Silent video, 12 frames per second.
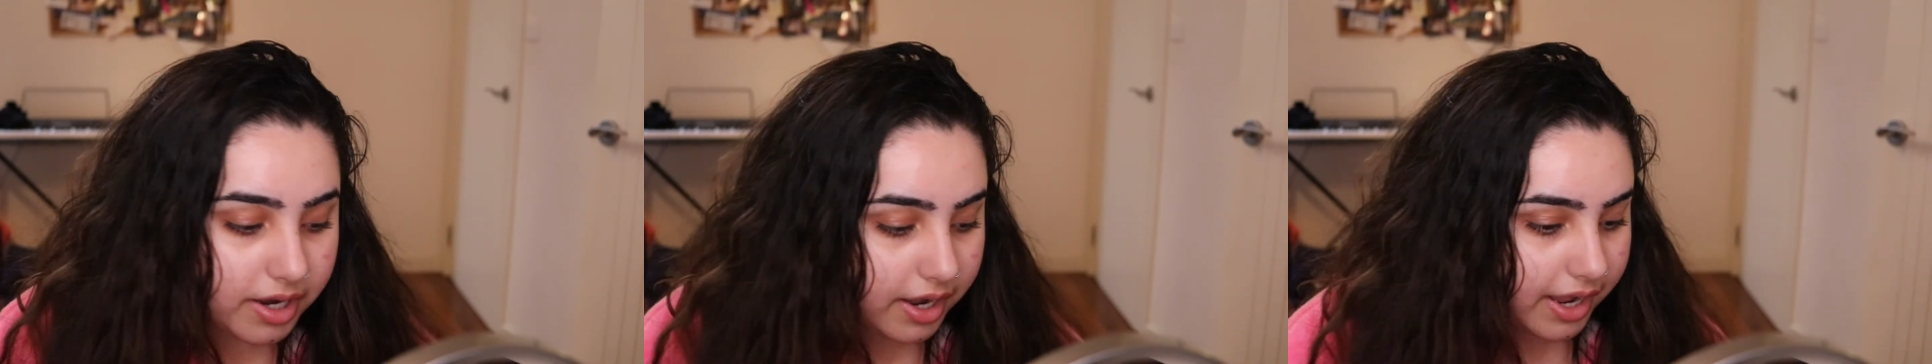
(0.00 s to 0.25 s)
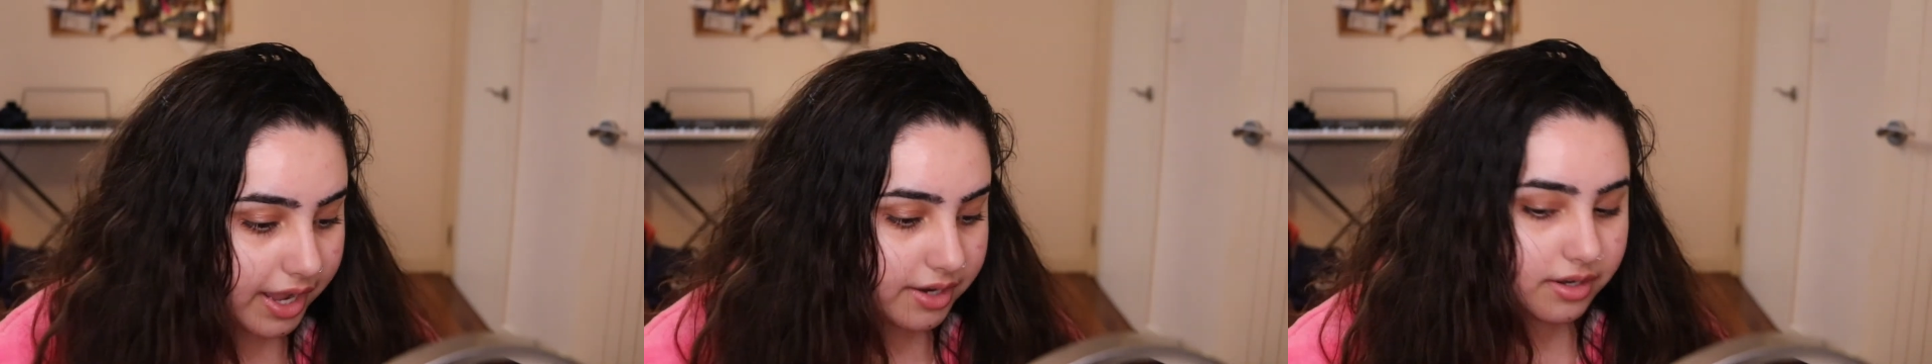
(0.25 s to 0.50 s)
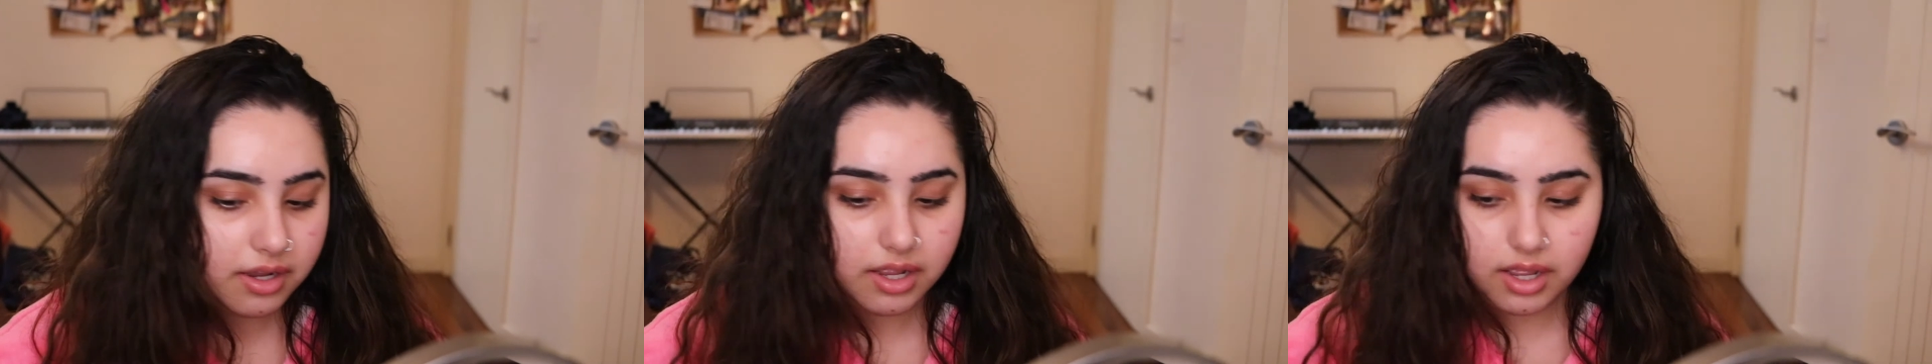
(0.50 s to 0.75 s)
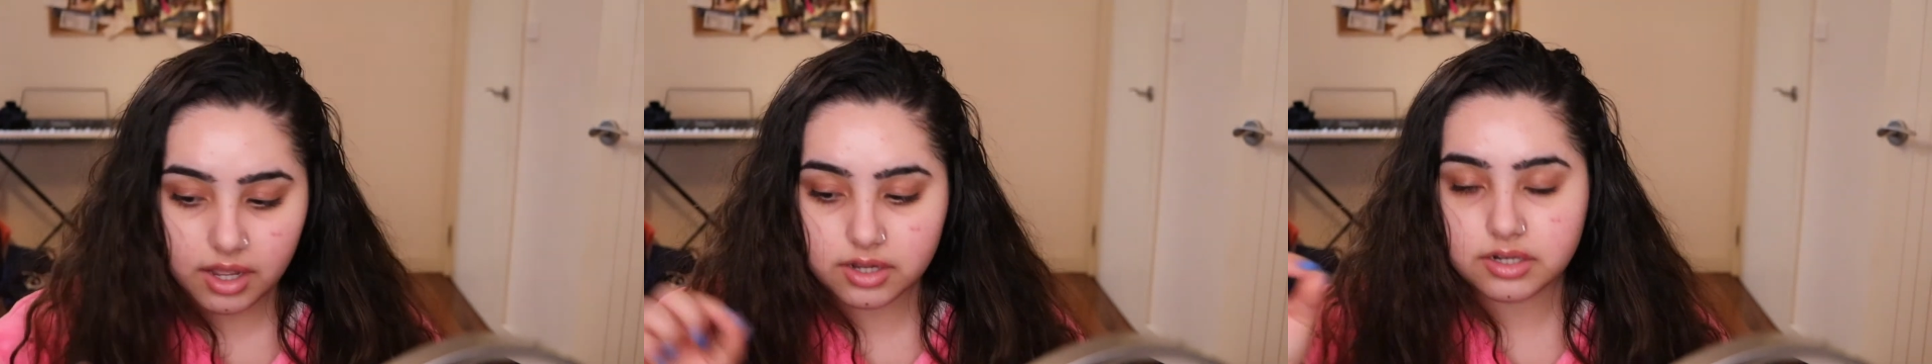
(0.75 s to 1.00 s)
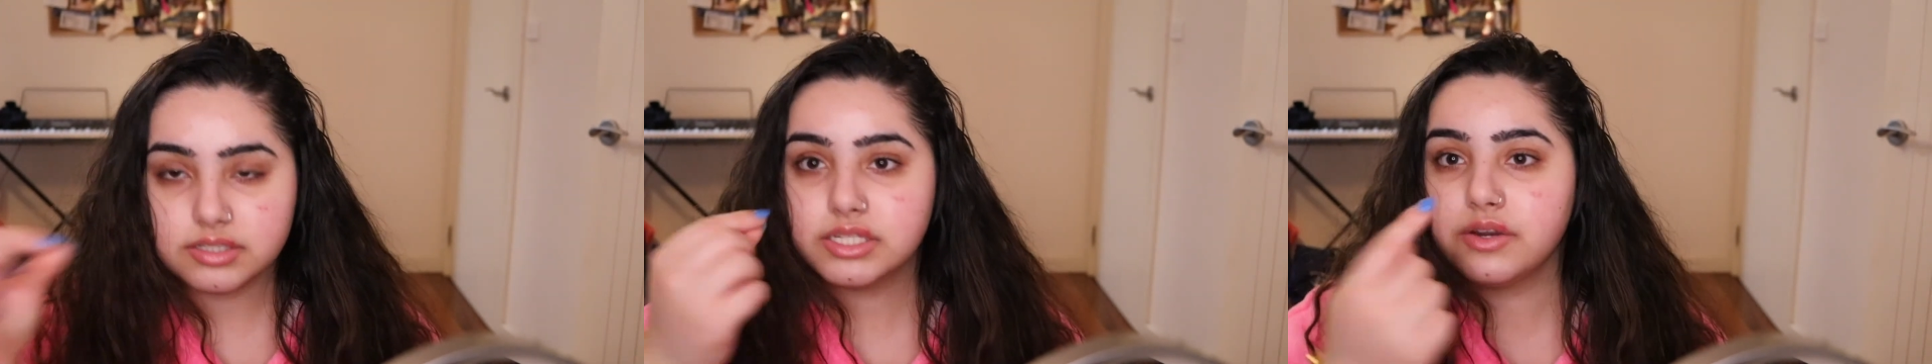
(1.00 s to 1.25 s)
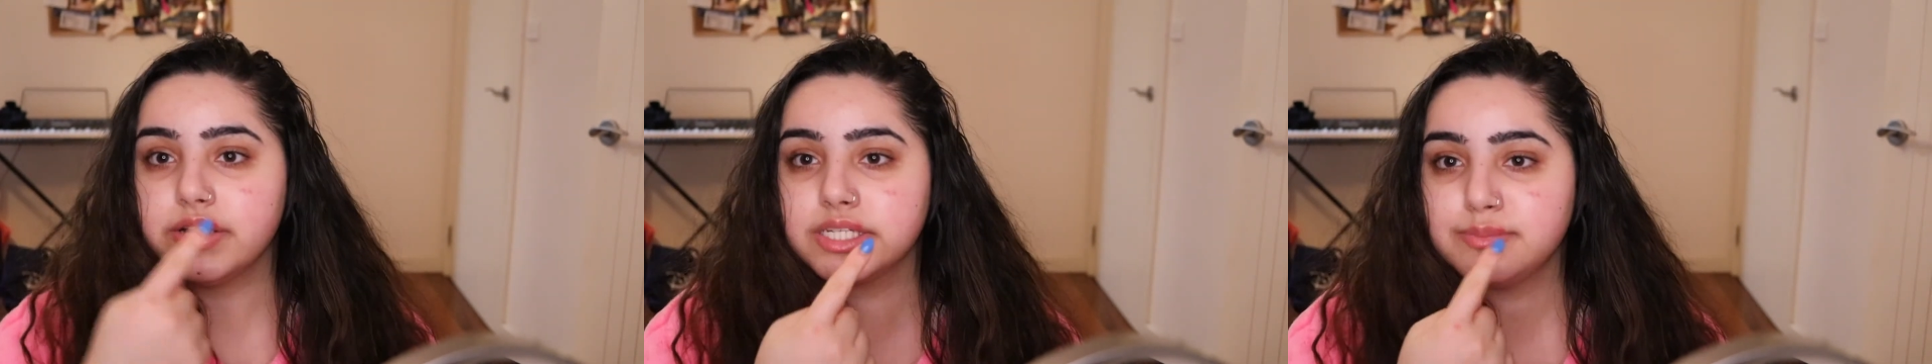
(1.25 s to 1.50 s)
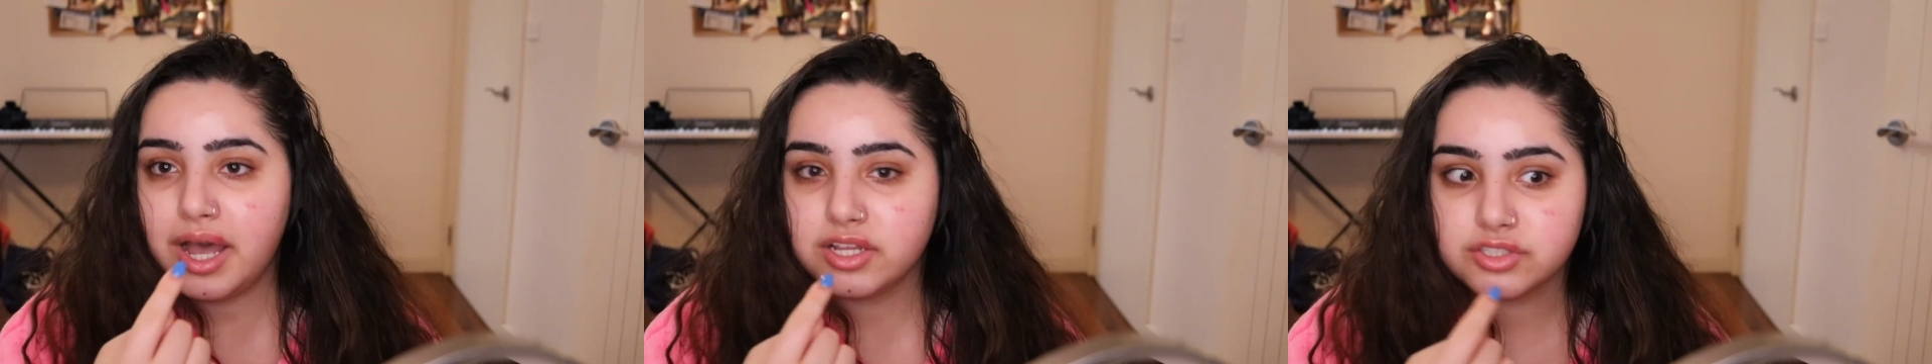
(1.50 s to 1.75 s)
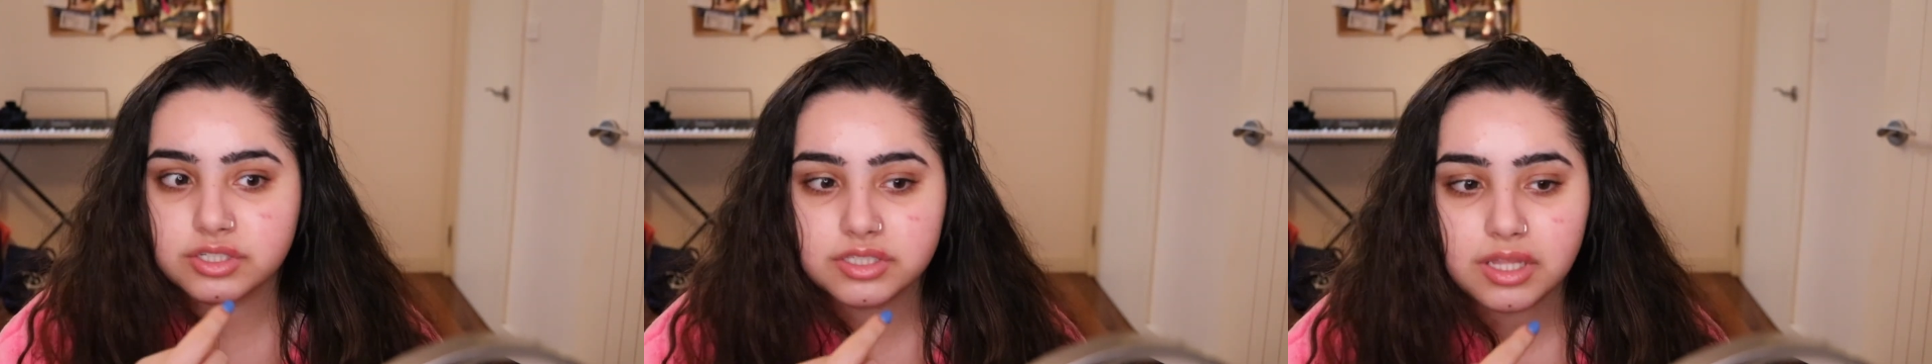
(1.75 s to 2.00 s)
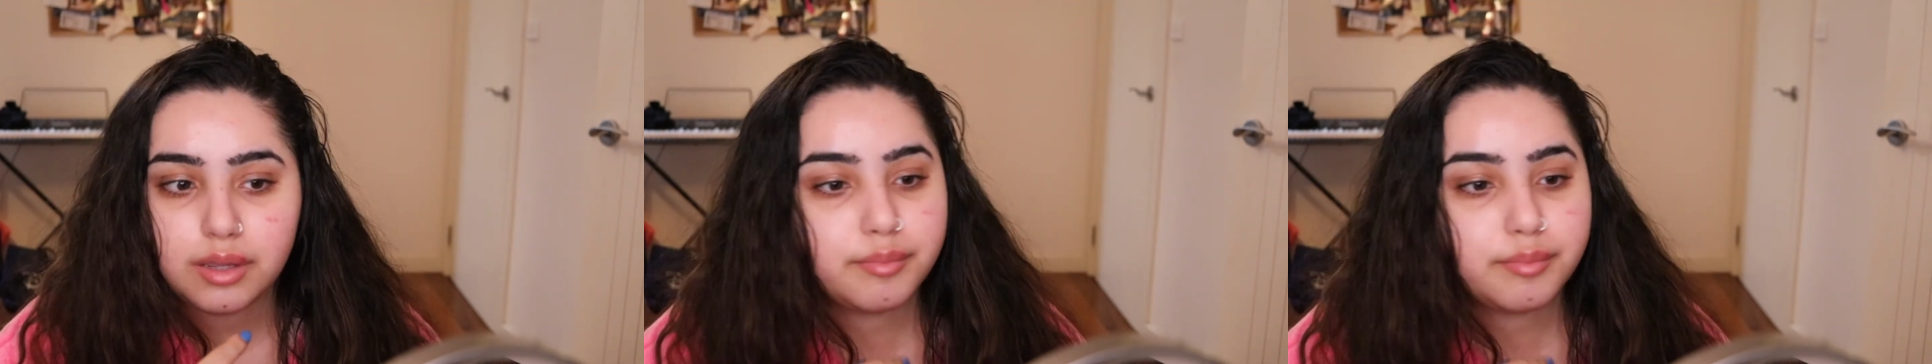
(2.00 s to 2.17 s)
I had a Cosrx patch on there,